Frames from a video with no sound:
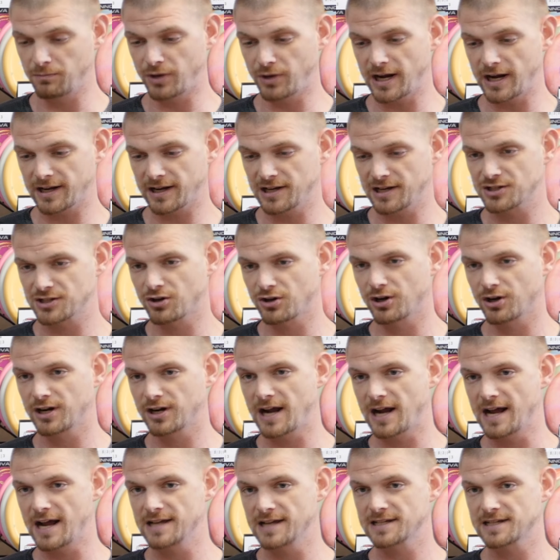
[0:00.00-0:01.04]
Black Ink started
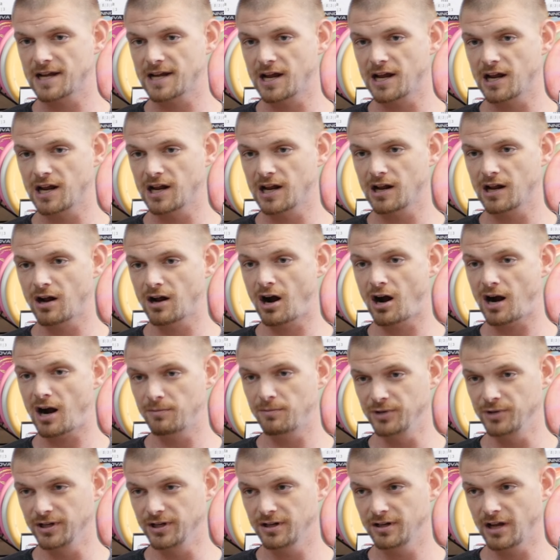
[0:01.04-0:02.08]
as a
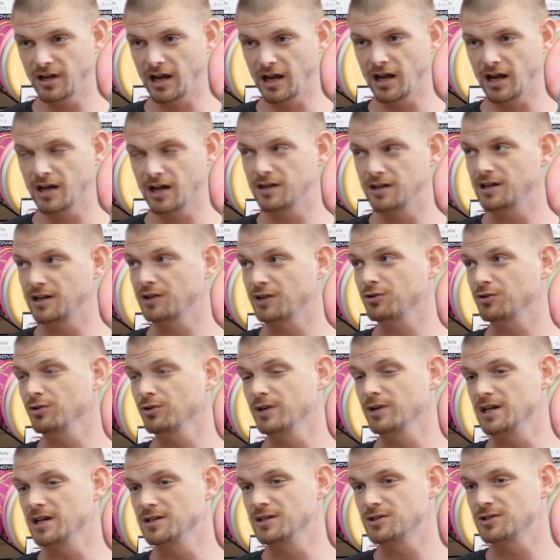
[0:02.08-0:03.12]
hobby and it
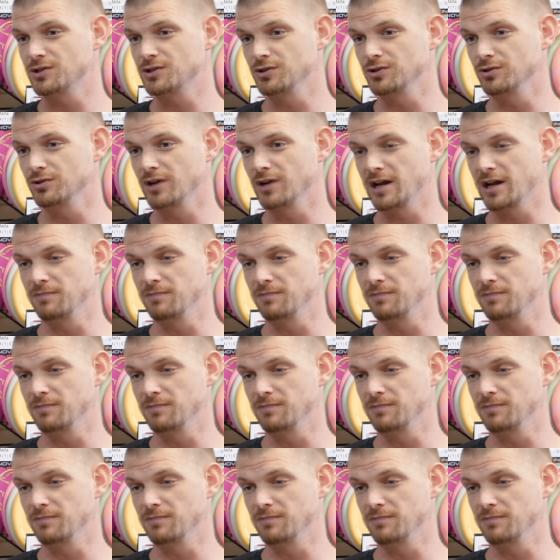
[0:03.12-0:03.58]
grew into